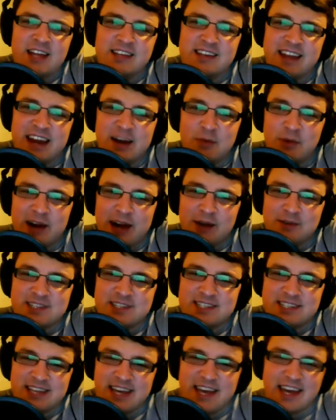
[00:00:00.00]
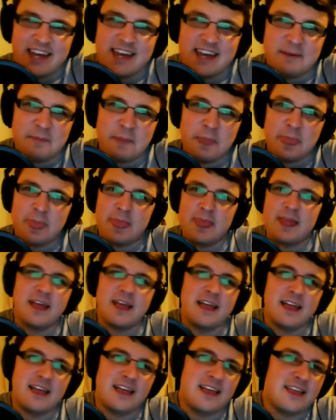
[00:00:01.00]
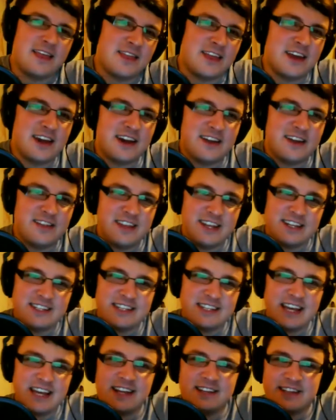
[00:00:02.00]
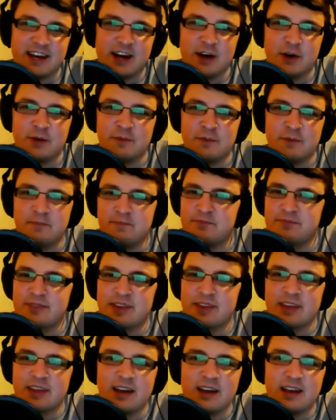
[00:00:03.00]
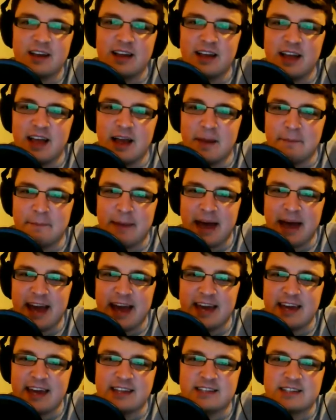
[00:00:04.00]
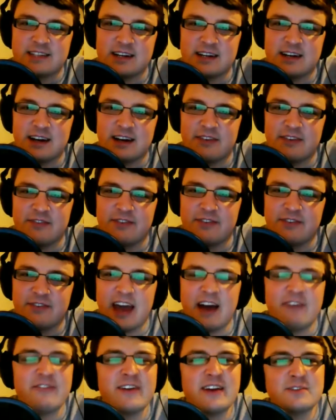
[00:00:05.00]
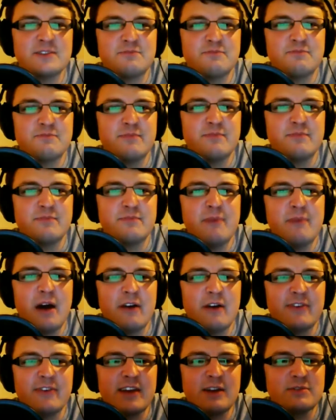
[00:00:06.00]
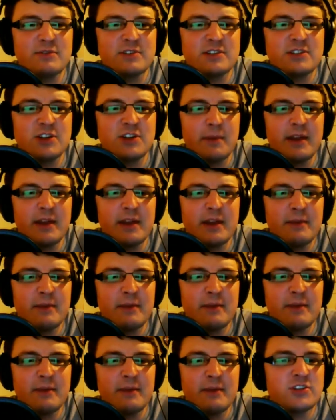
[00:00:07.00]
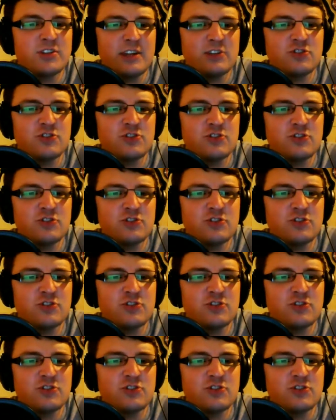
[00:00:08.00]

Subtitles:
anyone else see that Nintendo paid? I forget. I think it was a Domino Trio,